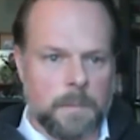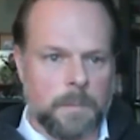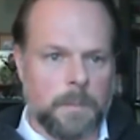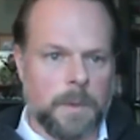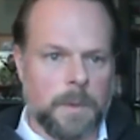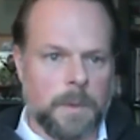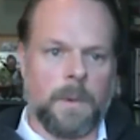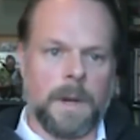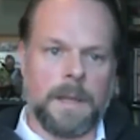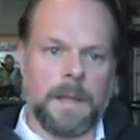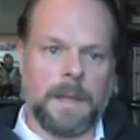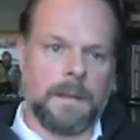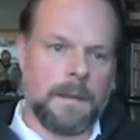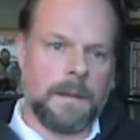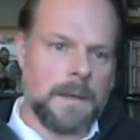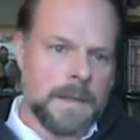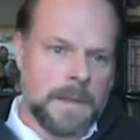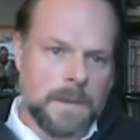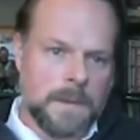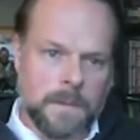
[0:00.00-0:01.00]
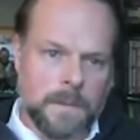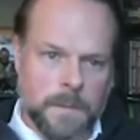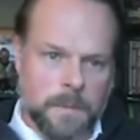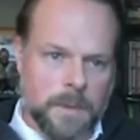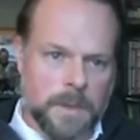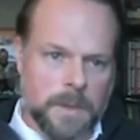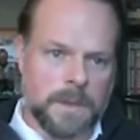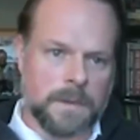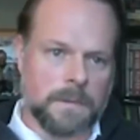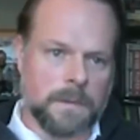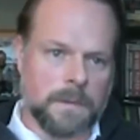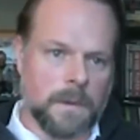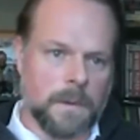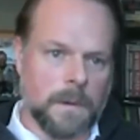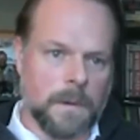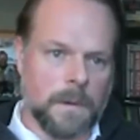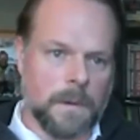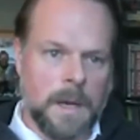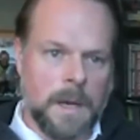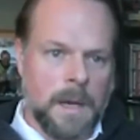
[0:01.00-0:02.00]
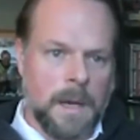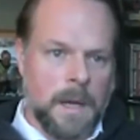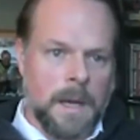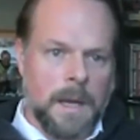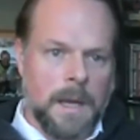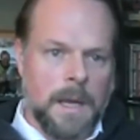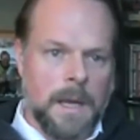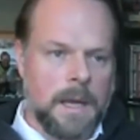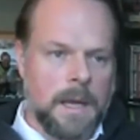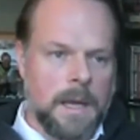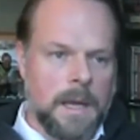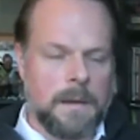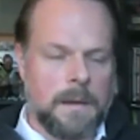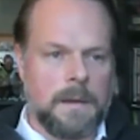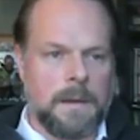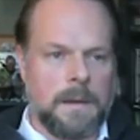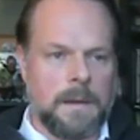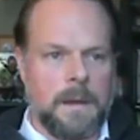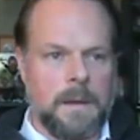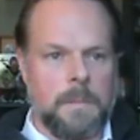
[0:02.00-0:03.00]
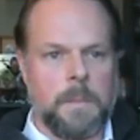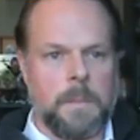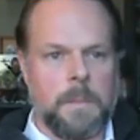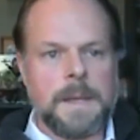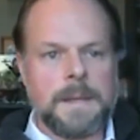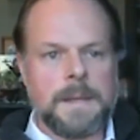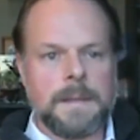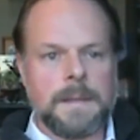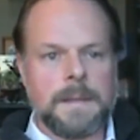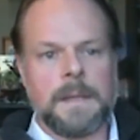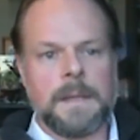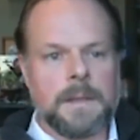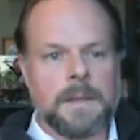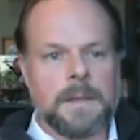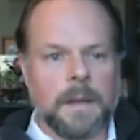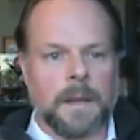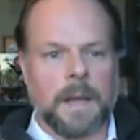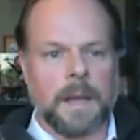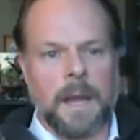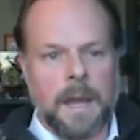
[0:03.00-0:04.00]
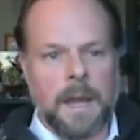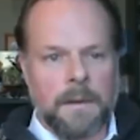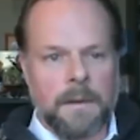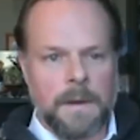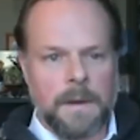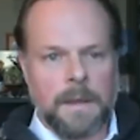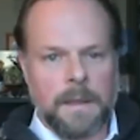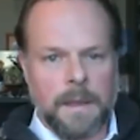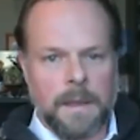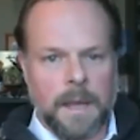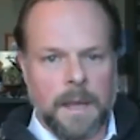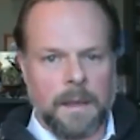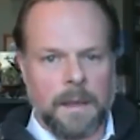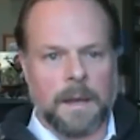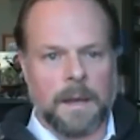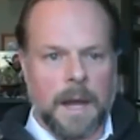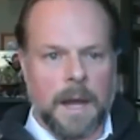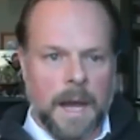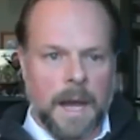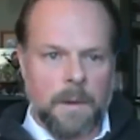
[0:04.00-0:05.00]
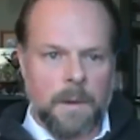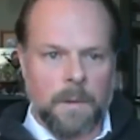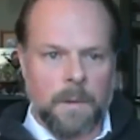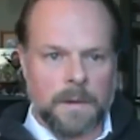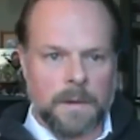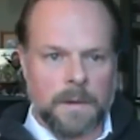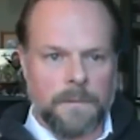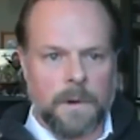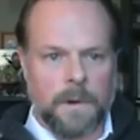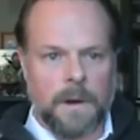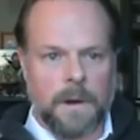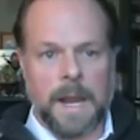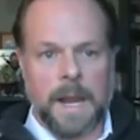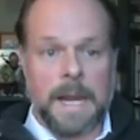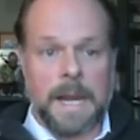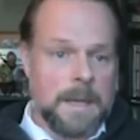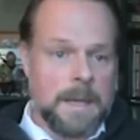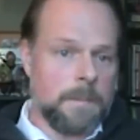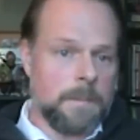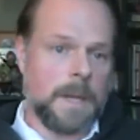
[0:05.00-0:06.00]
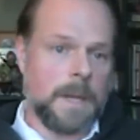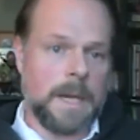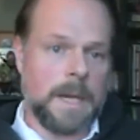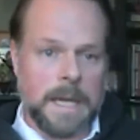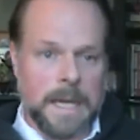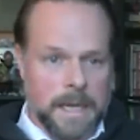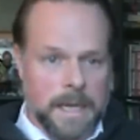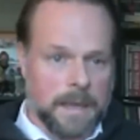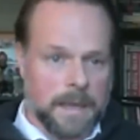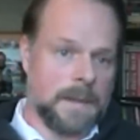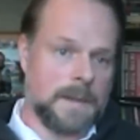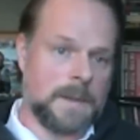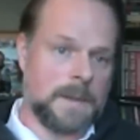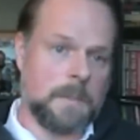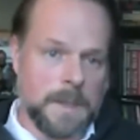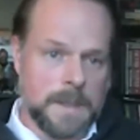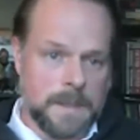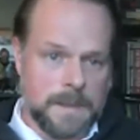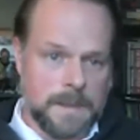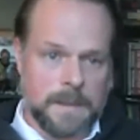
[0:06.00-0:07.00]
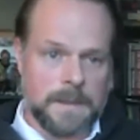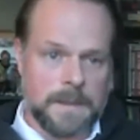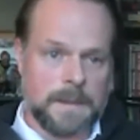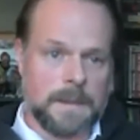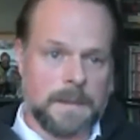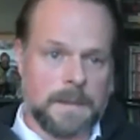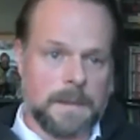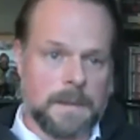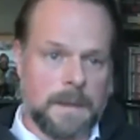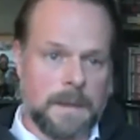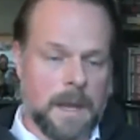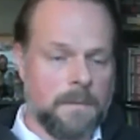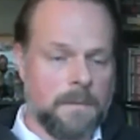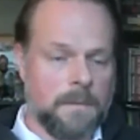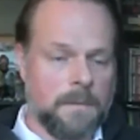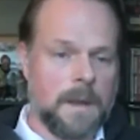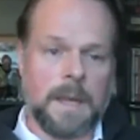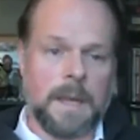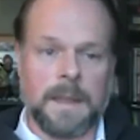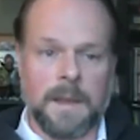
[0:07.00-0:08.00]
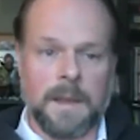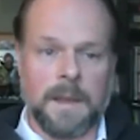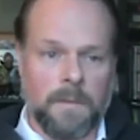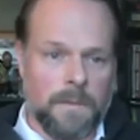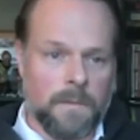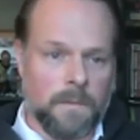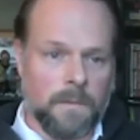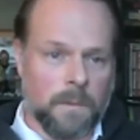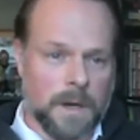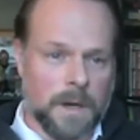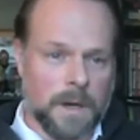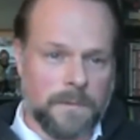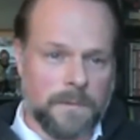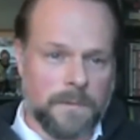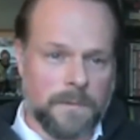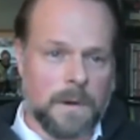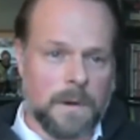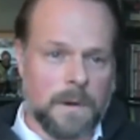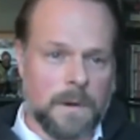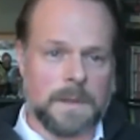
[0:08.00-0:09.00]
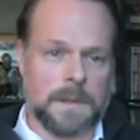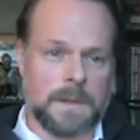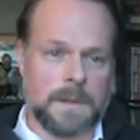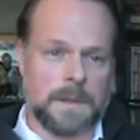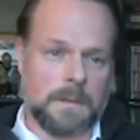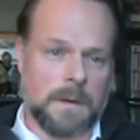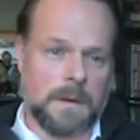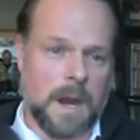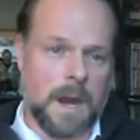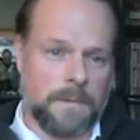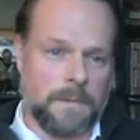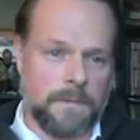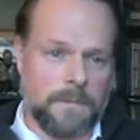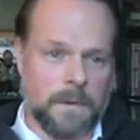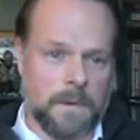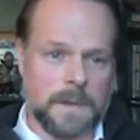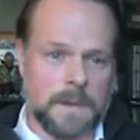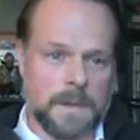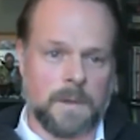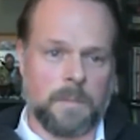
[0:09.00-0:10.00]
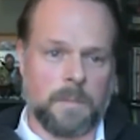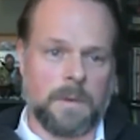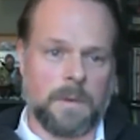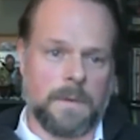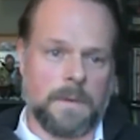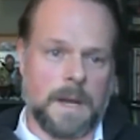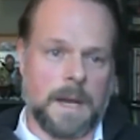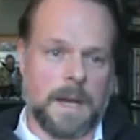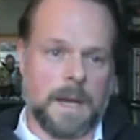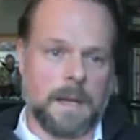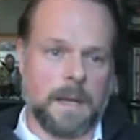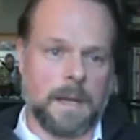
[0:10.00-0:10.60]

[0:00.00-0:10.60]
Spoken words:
But when this was pushed through, it basically took everything that I worked for, anybody in this business, everything that we've worked for, to strive for, to provide.